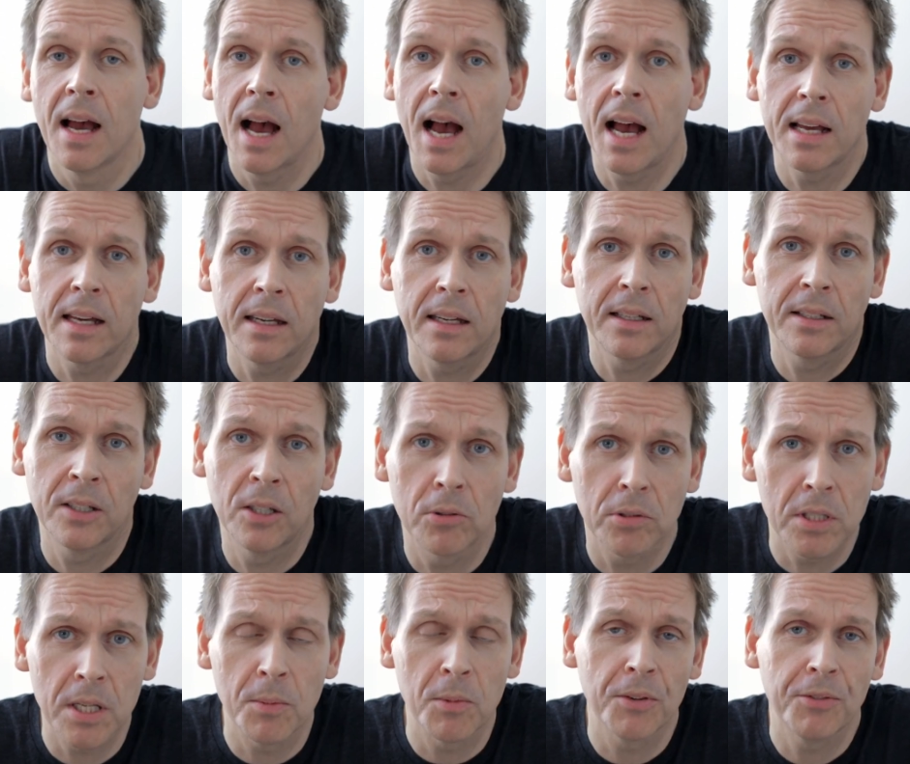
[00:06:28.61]
I know
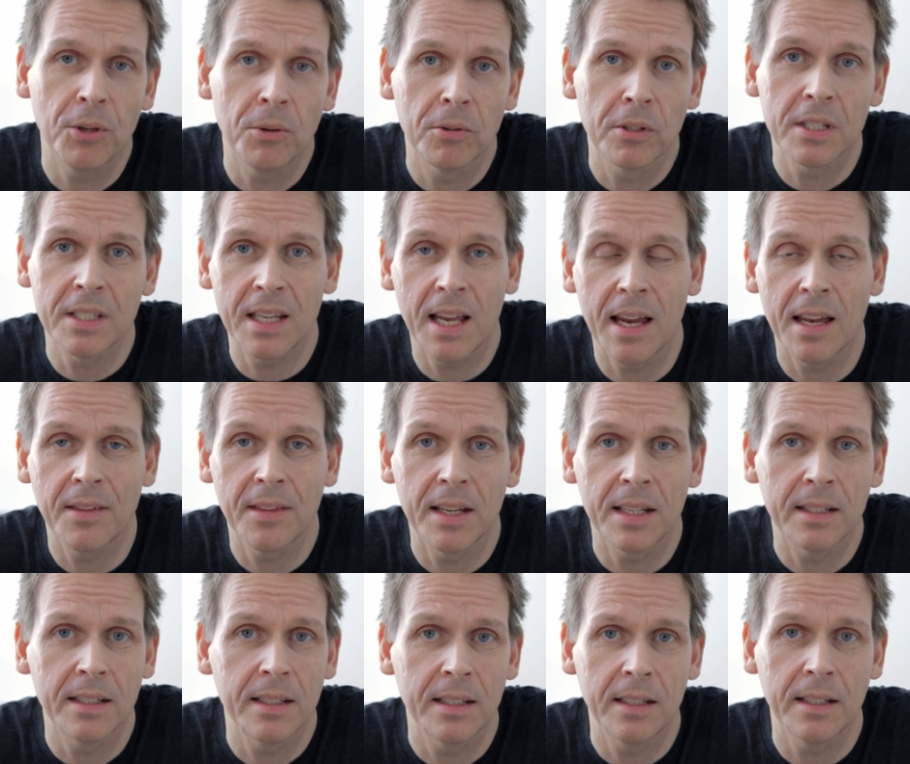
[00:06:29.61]
some of you will say
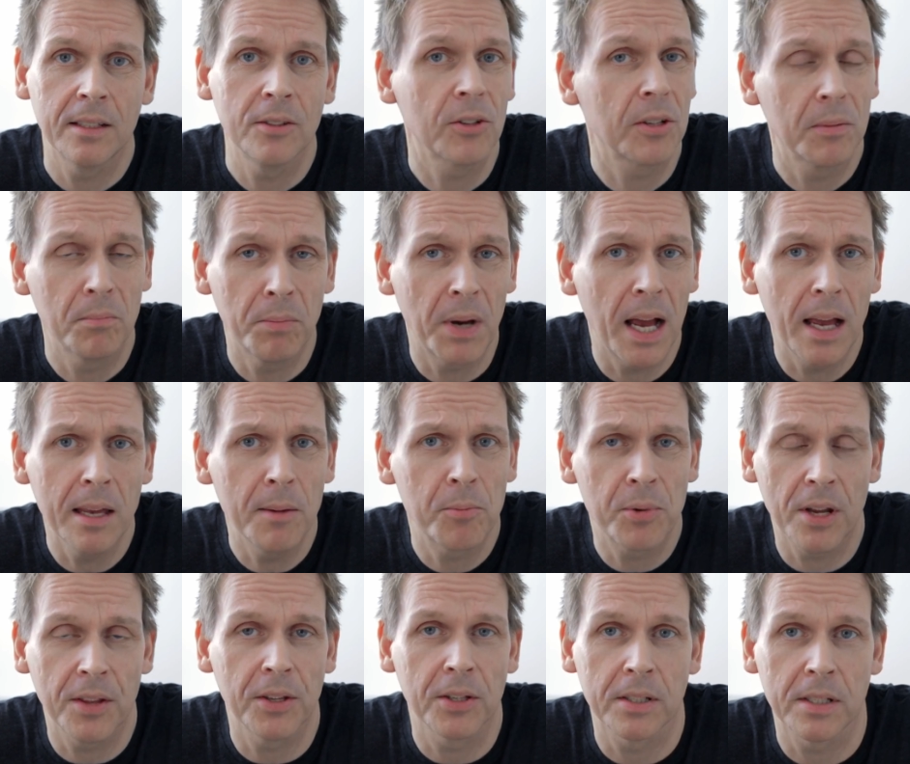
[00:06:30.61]
that uh, you can buy
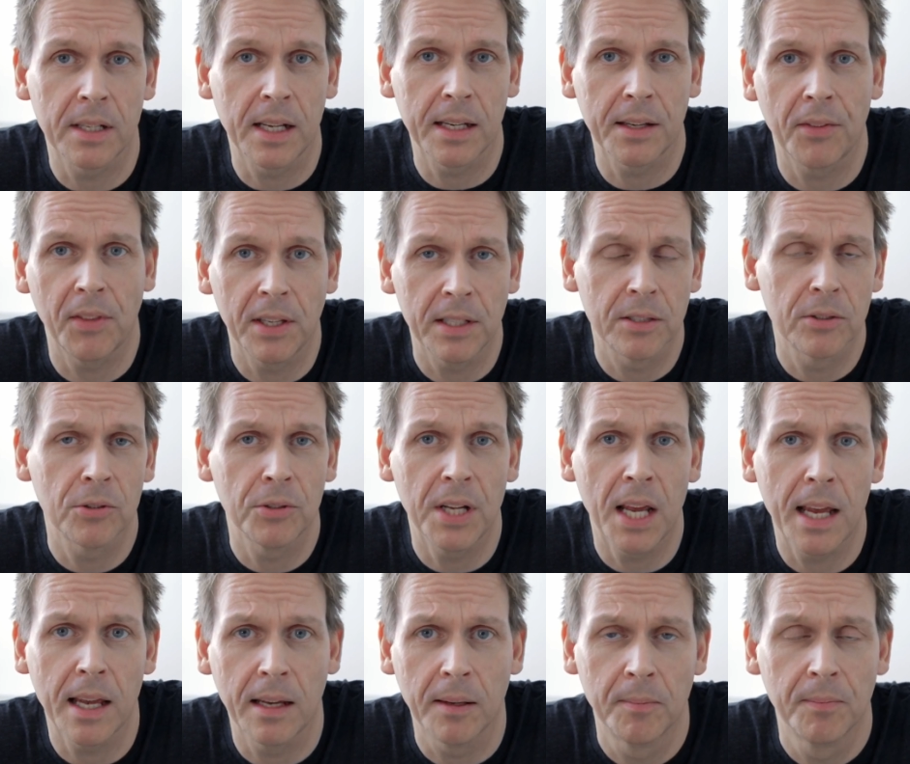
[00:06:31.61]
products like this
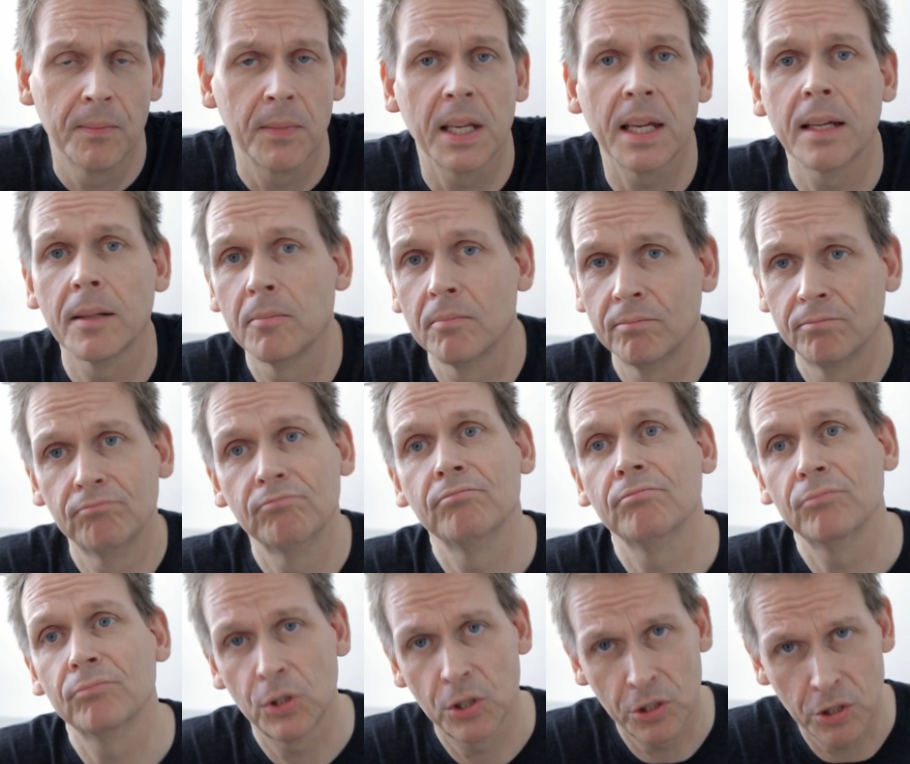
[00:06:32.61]
today, and
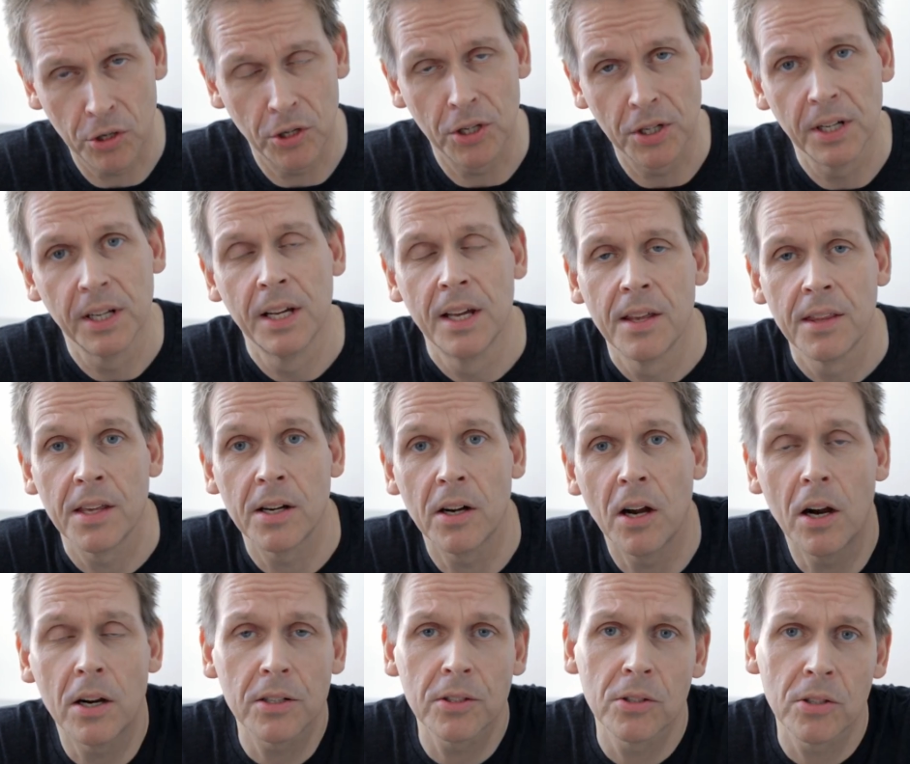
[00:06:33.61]
Sure, there
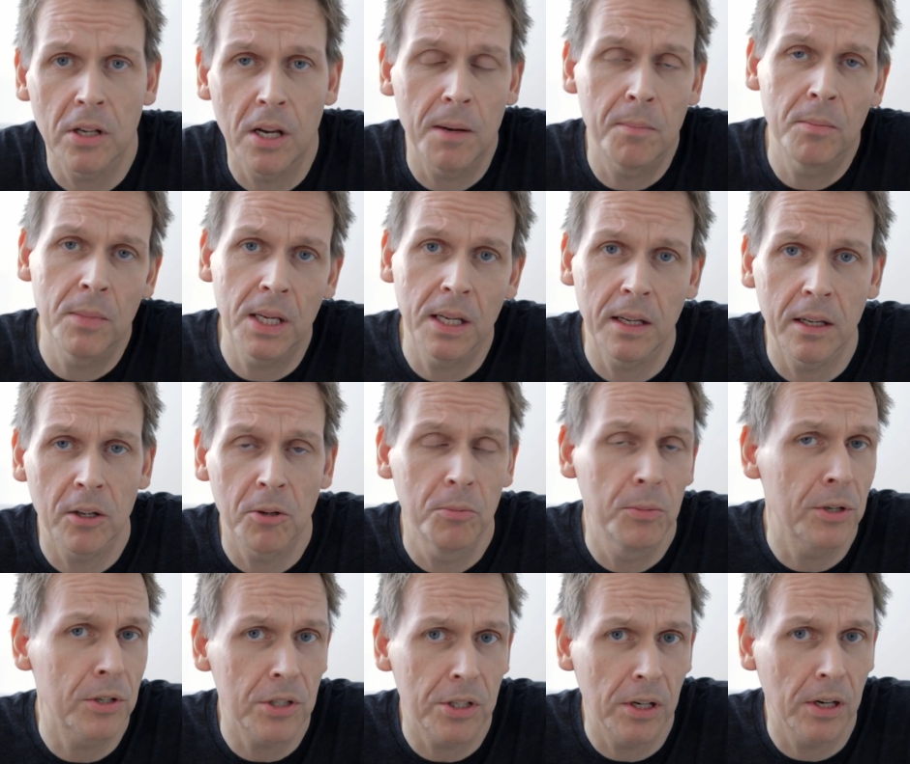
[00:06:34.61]
are some uh,
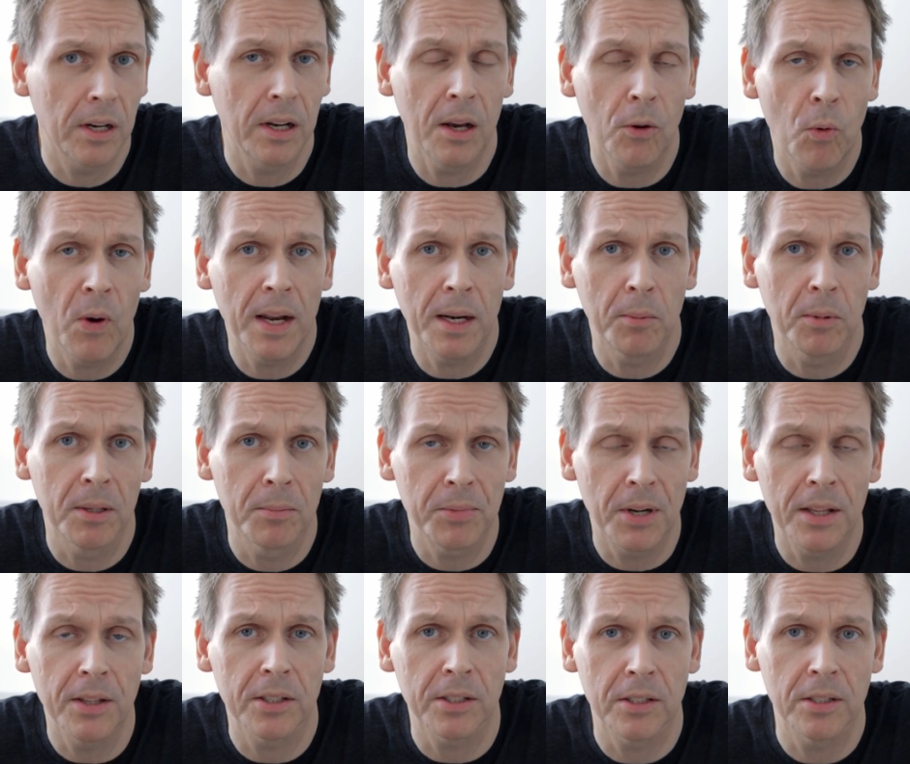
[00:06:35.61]
commercial available
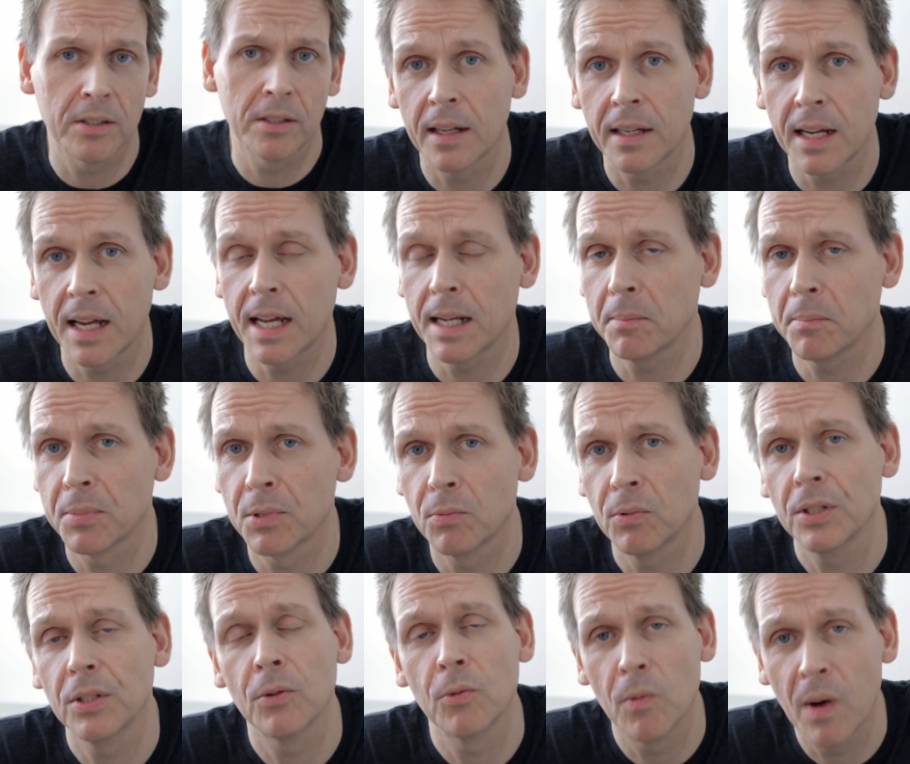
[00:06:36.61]
products that helps
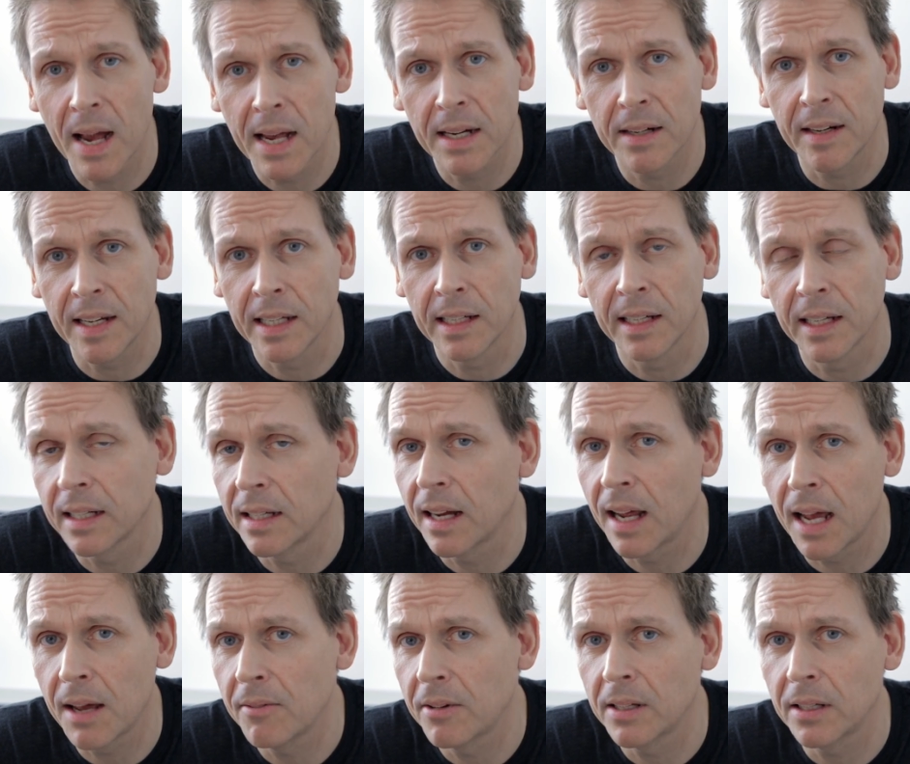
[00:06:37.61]
with your wiring and
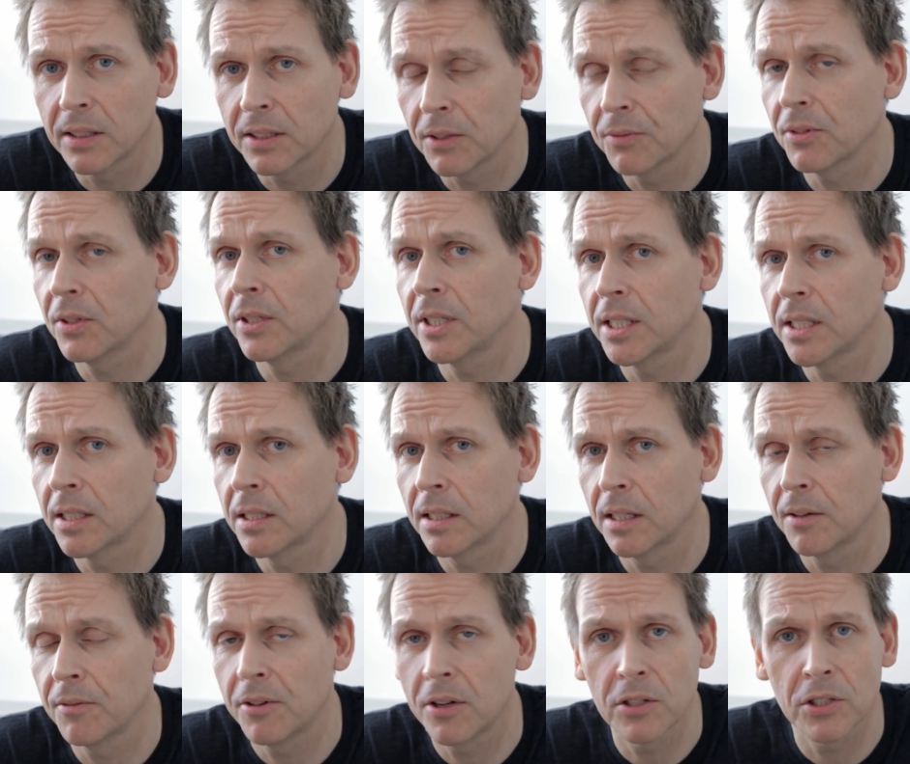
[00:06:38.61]
have a lot of these
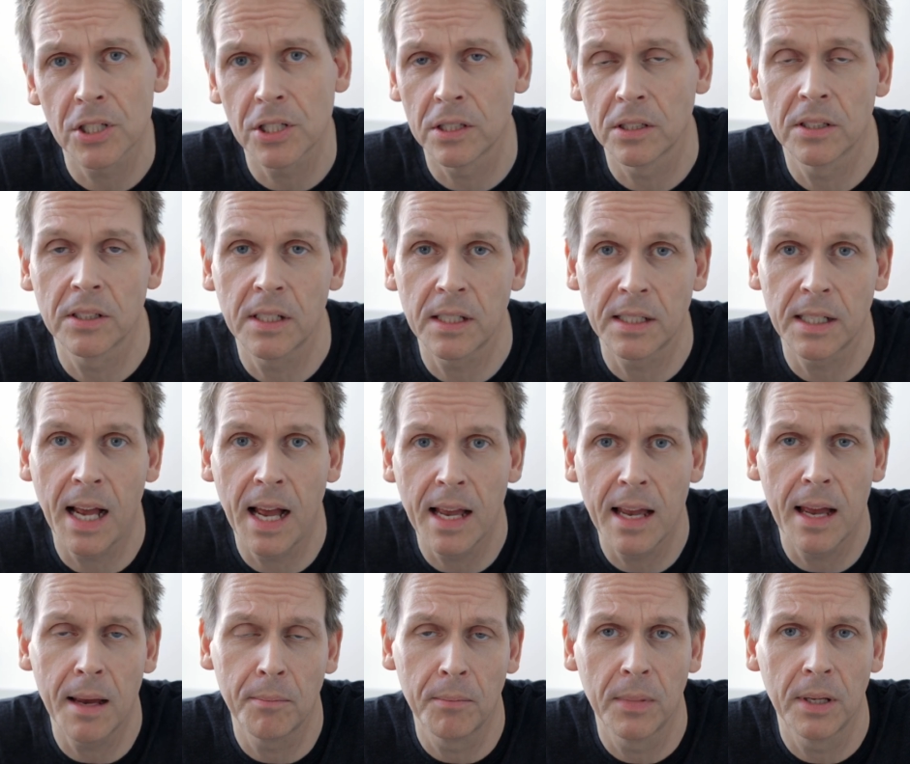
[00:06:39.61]
uh, functions that I
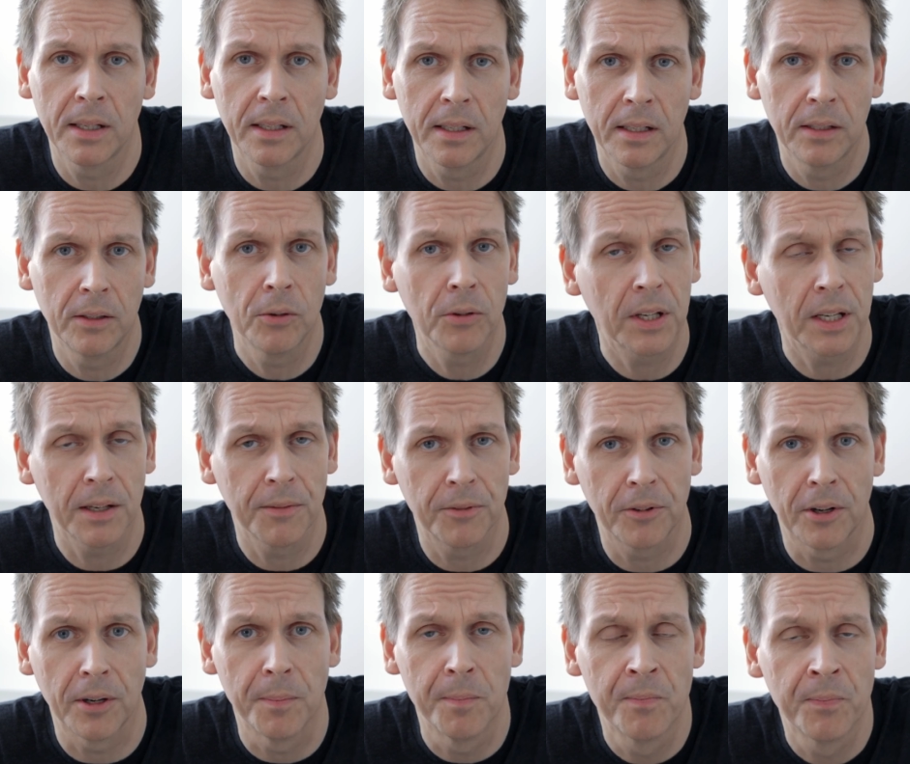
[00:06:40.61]
am uh, looking
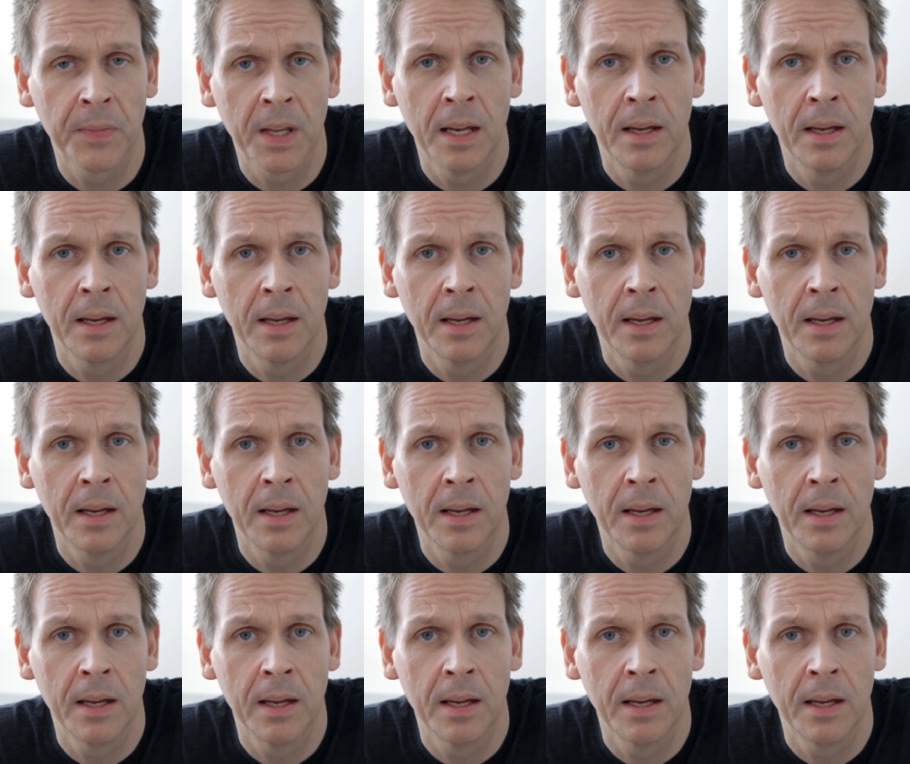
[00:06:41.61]
for.